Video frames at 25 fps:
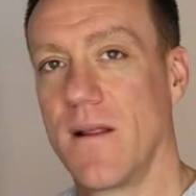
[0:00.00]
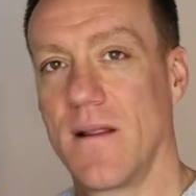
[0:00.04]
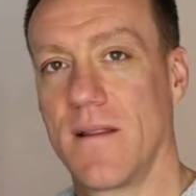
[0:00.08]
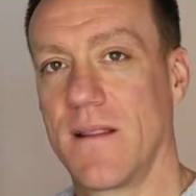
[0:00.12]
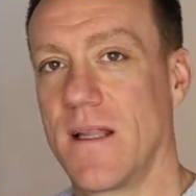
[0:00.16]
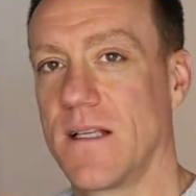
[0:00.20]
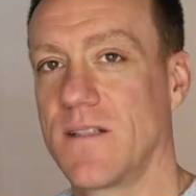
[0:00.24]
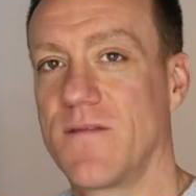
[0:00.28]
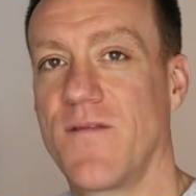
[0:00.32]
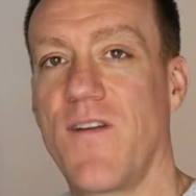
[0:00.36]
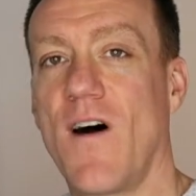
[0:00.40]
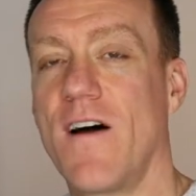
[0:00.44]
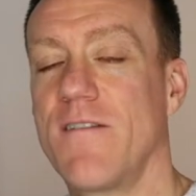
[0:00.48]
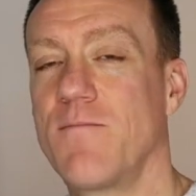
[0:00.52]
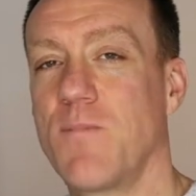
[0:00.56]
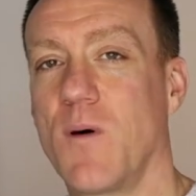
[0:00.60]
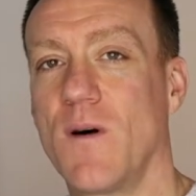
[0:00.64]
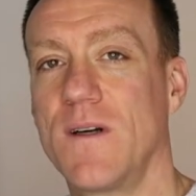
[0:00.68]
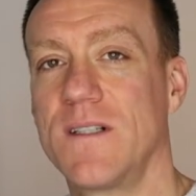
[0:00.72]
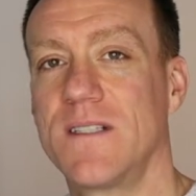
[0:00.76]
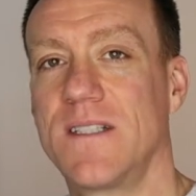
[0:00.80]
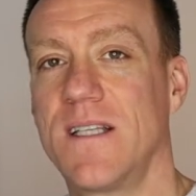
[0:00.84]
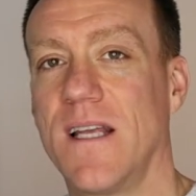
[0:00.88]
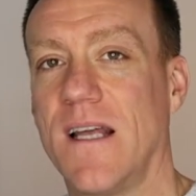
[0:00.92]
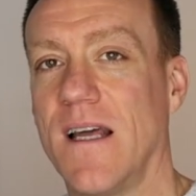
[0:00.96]
there's 5
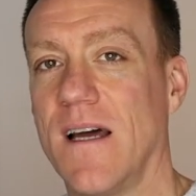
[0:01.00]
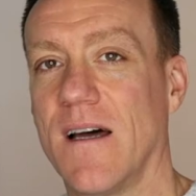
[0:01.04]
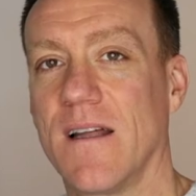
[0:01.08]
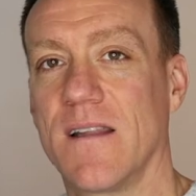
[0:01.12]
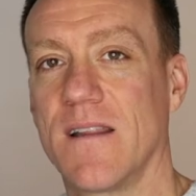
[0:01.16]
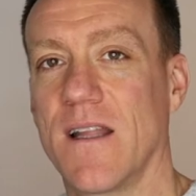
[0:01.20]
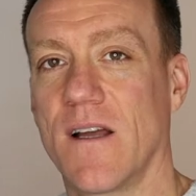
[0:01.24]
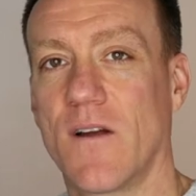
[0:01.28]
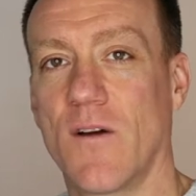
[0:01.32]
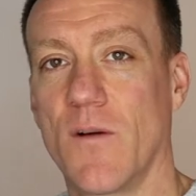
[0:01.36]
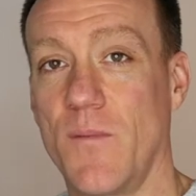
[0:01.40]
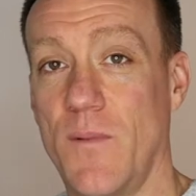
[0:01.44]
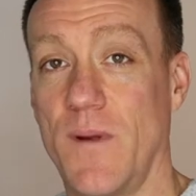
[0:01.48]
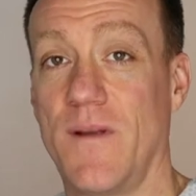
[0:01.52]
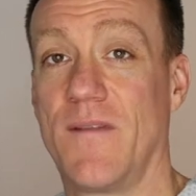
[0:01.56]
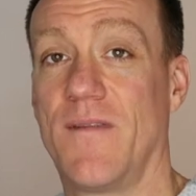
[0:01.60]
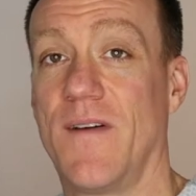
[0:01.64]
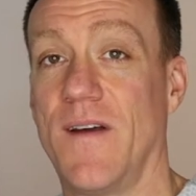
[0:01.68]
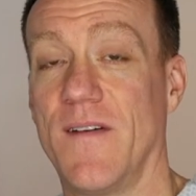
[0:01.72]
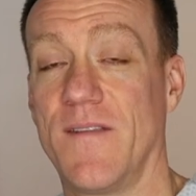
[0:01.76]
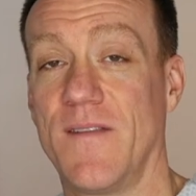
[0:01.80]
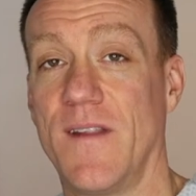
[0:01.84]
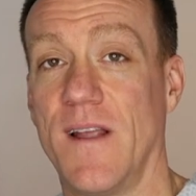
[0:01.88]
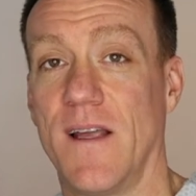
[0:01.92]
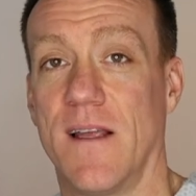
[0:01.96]
points here, there could be
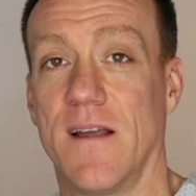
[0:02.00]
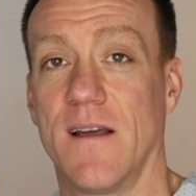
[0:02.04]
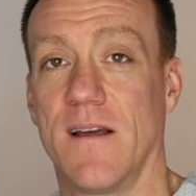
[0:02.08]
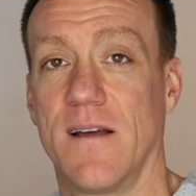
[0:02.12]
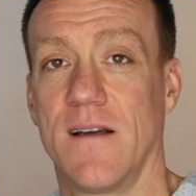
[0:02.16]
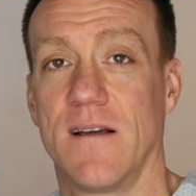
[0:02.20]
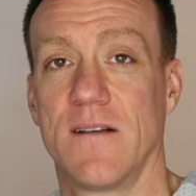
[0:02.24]
50.